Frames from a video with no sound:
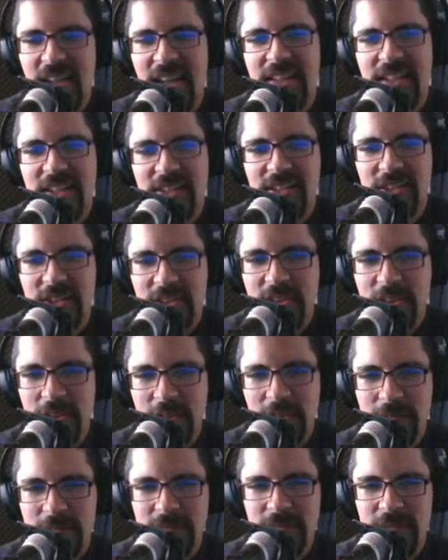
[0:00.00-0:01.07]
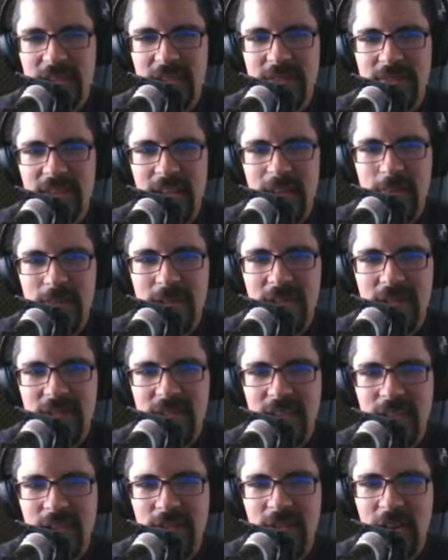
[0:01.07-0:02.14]
That's unclear if that means
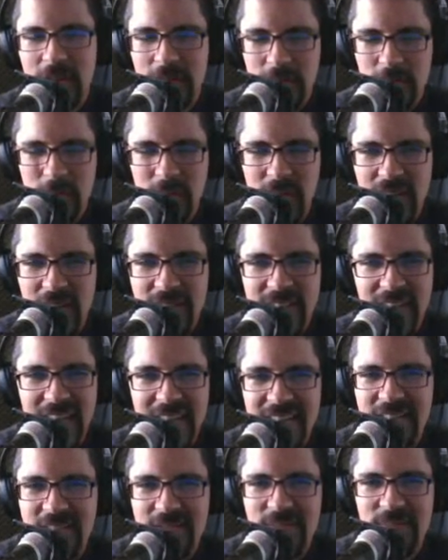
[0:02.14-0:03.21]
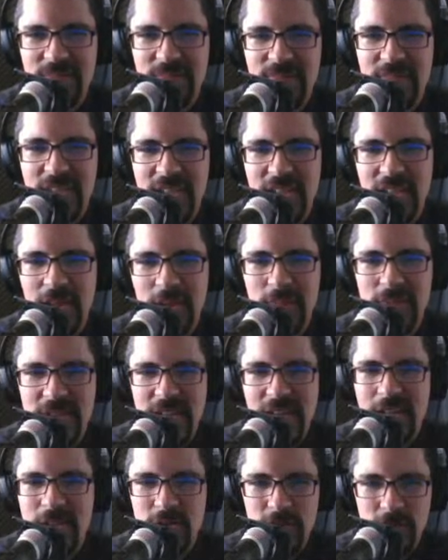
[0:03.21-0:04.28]
that his other wife had,
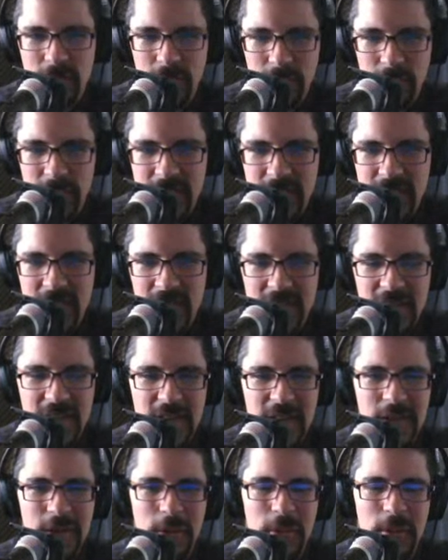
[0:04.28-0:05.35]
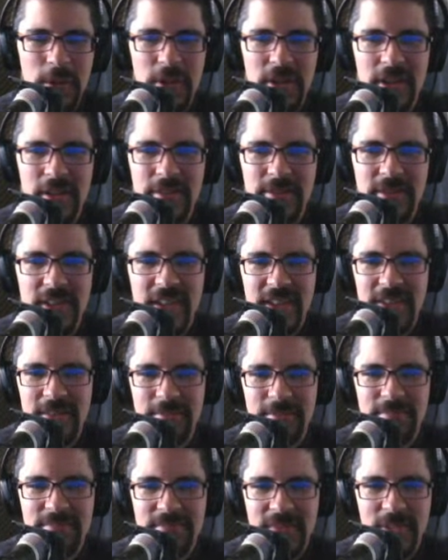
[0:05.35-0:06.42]
10 children, or if
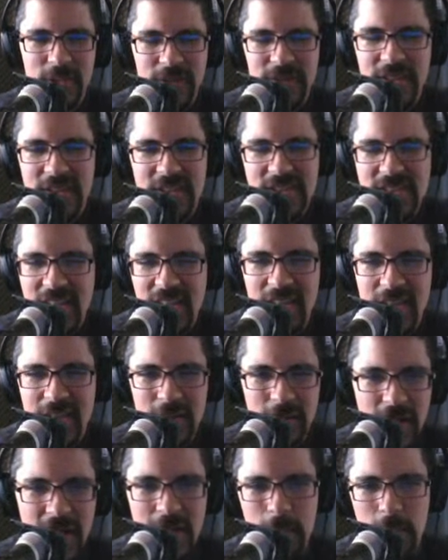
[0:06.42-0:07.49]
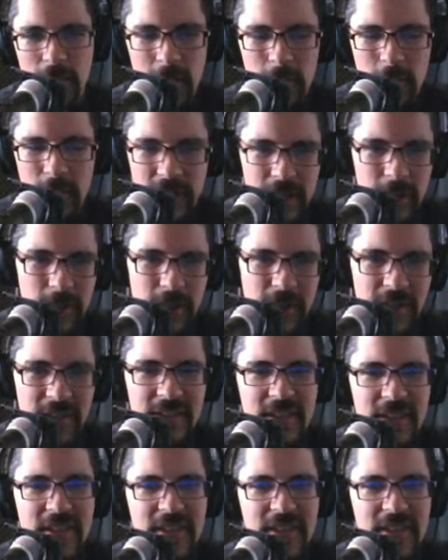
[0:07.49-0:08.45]
it's just kind of, hyperbole, right?